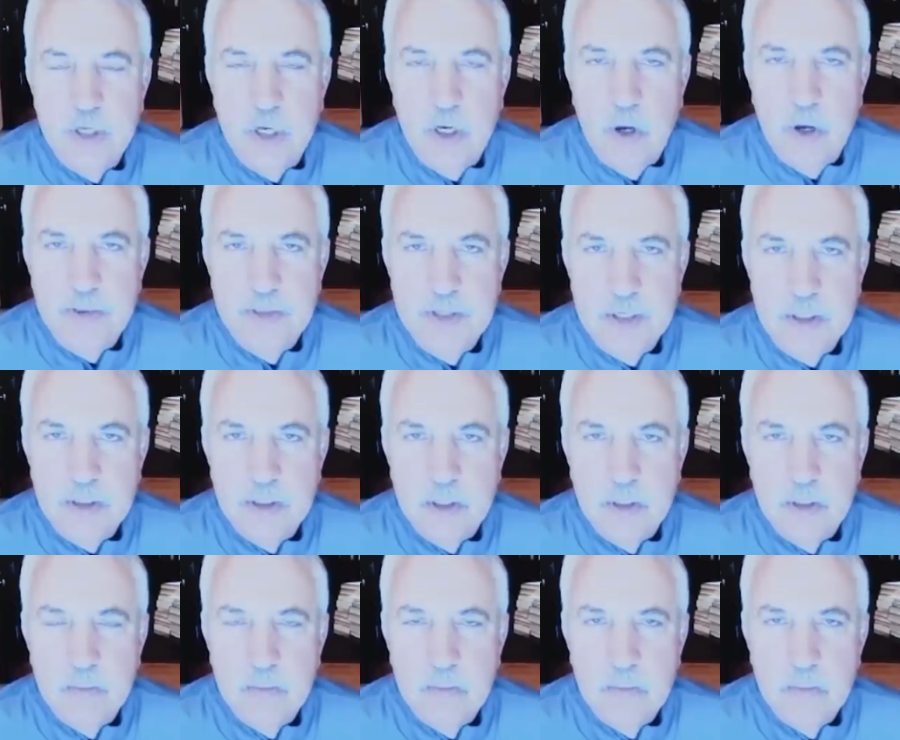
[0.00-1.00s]
you know, I think
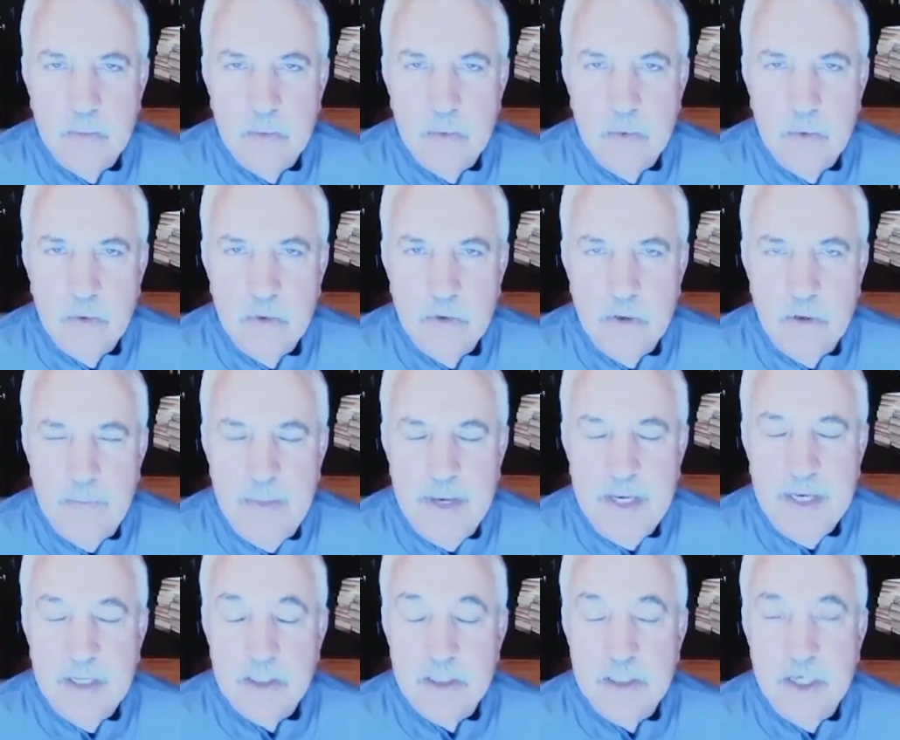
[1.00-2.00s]
the
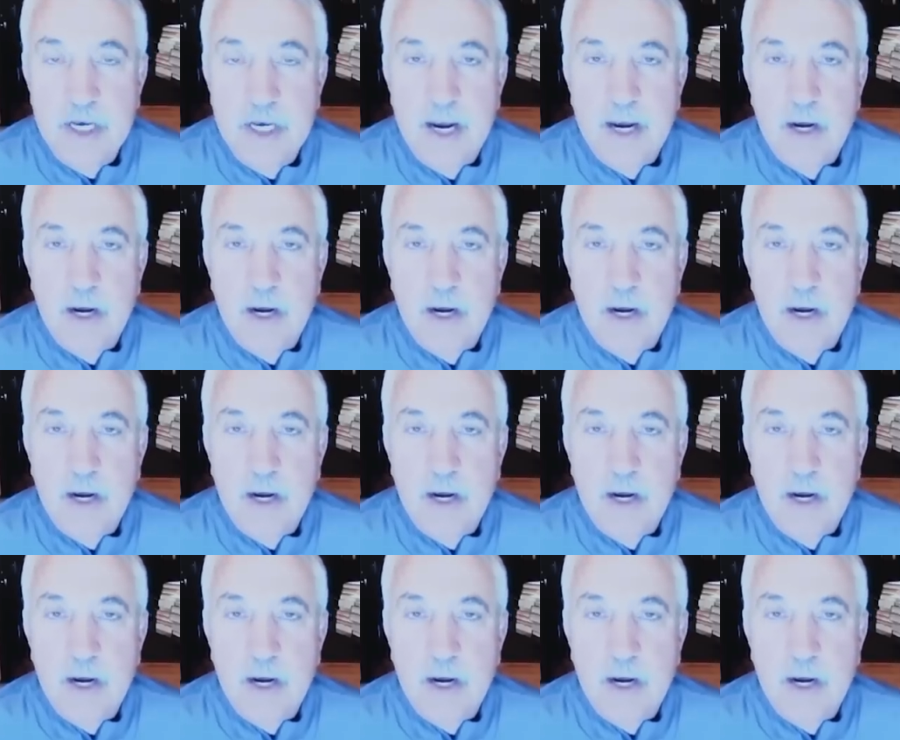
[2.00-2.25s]
biggest thing